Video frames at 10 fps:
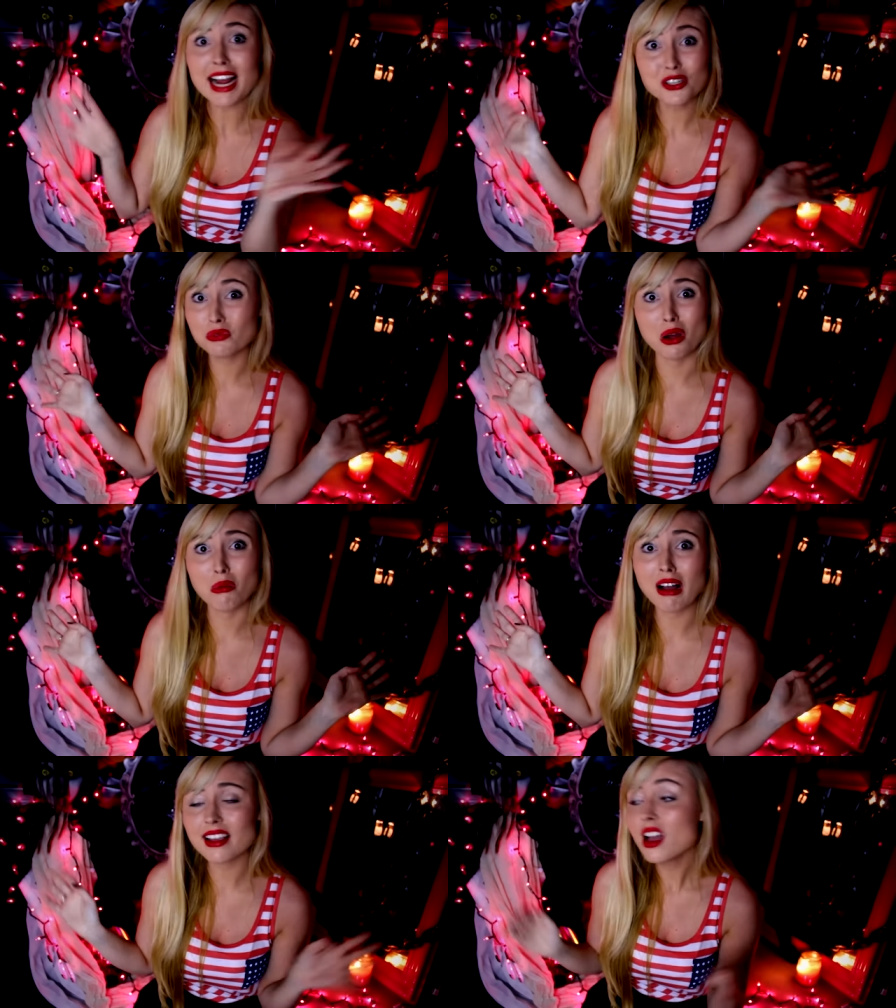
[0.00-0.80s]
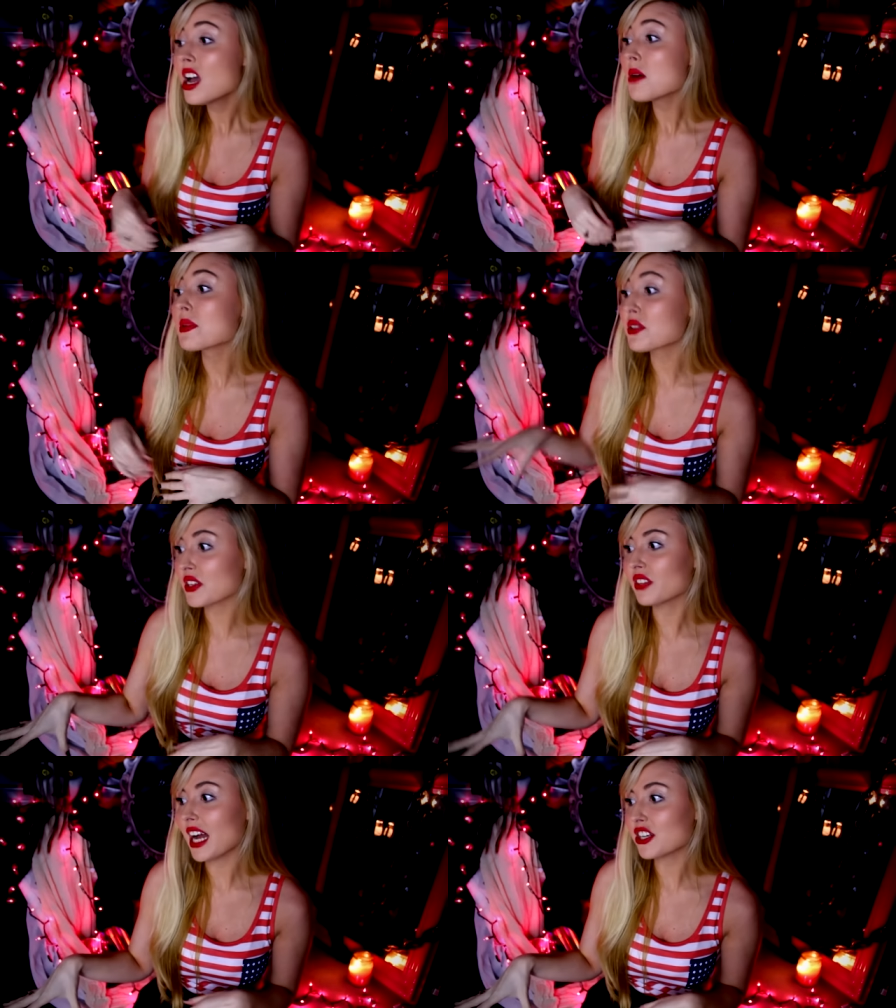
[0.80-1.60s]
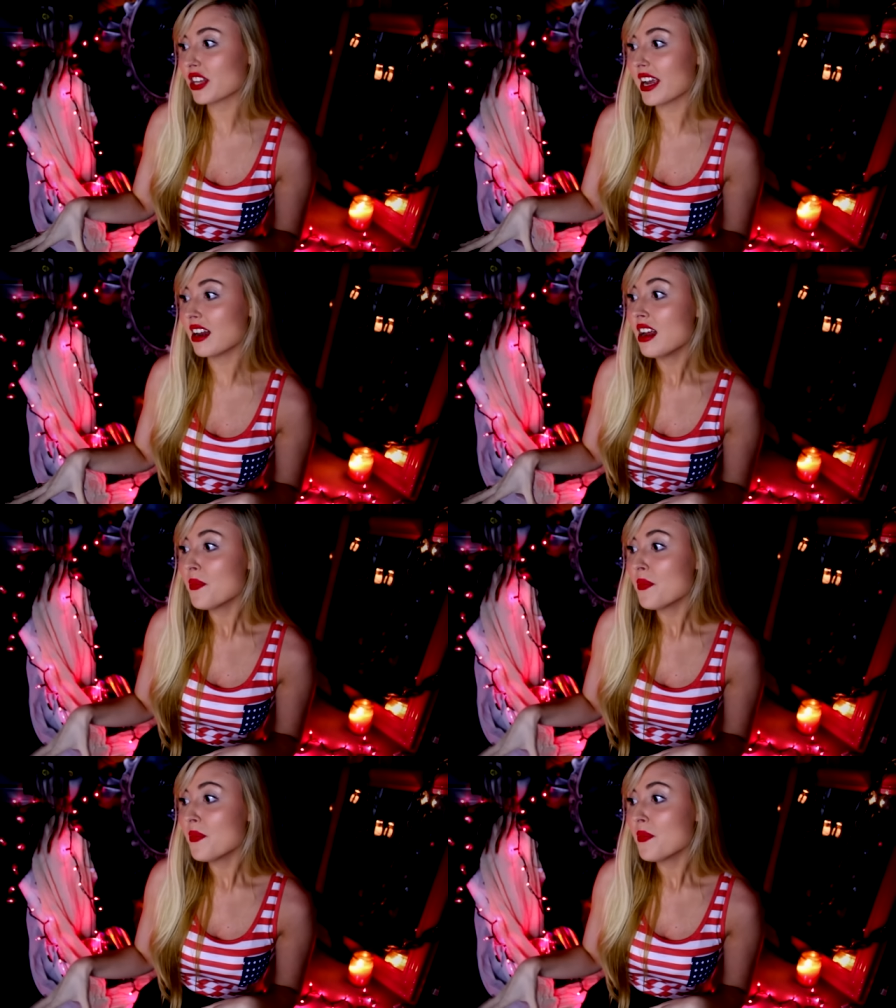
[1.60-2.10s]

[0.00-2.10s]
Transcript: I don't know why, but there was a flashlight.